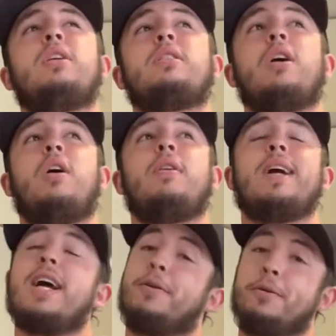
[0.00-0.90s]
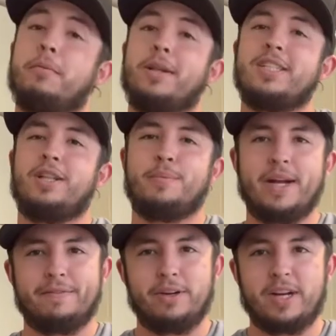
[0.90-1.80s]
So I kind of ruined the plans a little bit.
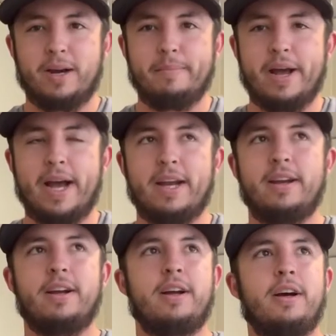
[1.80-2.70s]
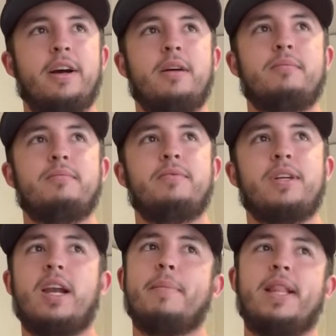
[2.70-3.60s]
I feel kind of bad. Feel
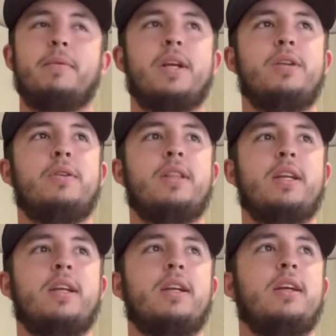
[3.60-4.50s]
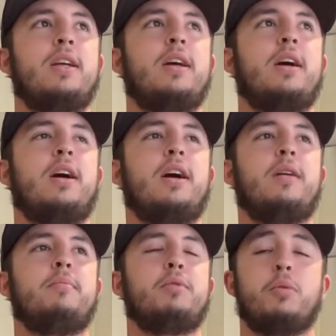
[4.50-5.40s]
kind of bad that we can do anything.
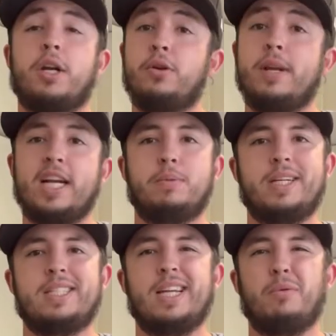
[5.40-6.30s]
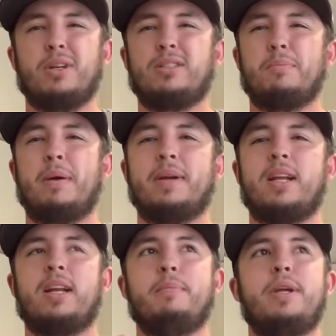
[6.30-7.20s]
But we're going to do it next week instead. We're still probably going
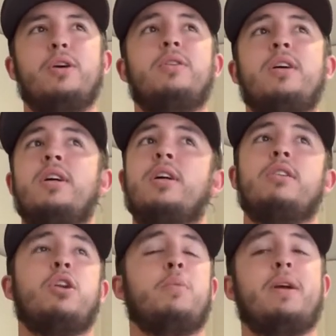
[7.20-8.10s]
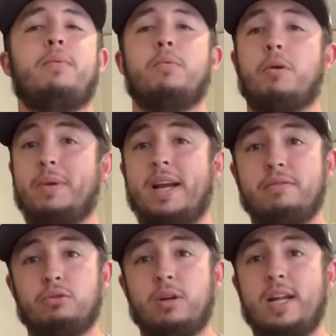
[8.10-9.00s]
to get a meal. Don't know what we'll be
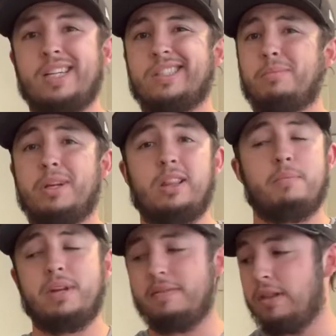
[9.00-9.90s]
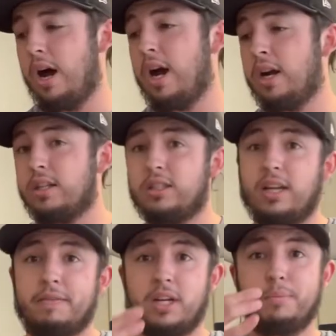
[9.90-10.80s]
having for today. Just a mini vlog.
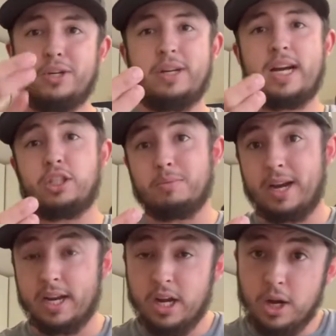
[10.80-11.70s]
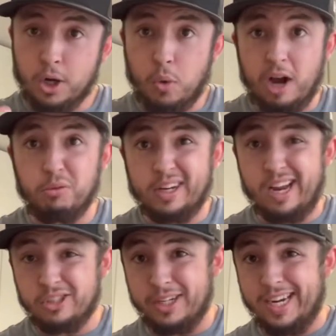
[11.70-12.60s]
Definitely going to put you guys through my quad
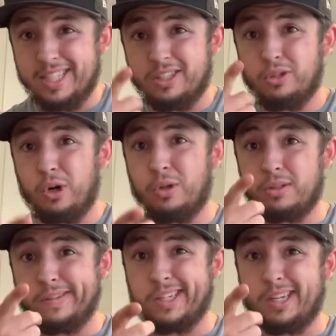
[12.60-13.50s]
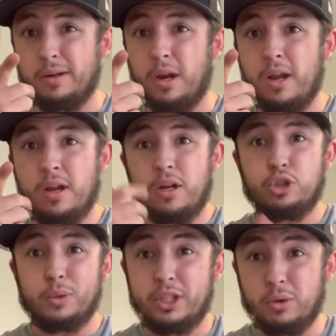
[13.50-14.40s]
workout so you guys can grow those fucking
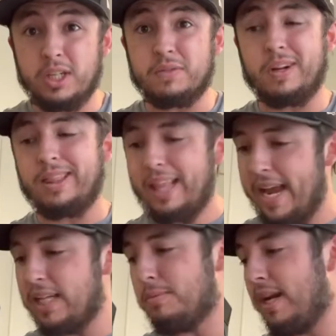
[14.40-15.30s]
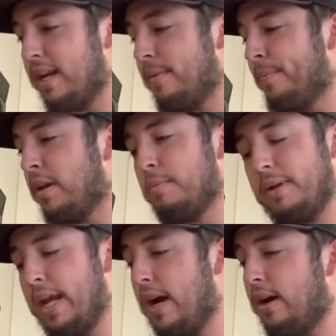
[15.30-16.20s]
tree trunks for legs, man.
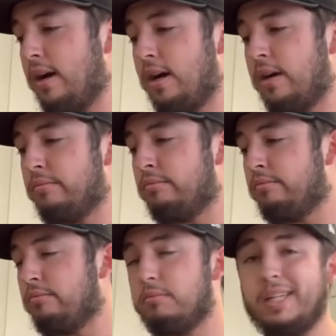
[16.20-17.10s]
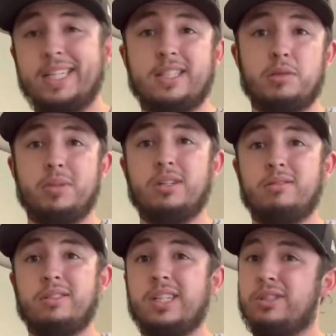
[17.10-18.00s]
But yeah, about to eat this
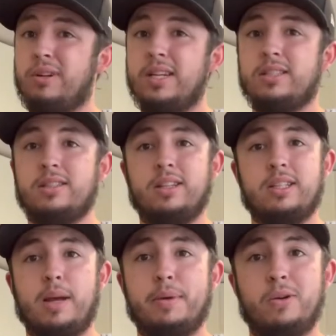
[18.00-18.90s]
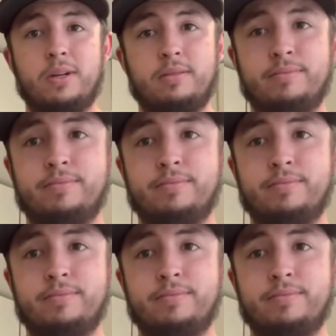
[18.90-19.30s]
meal. Get dressed. Let's hop into it.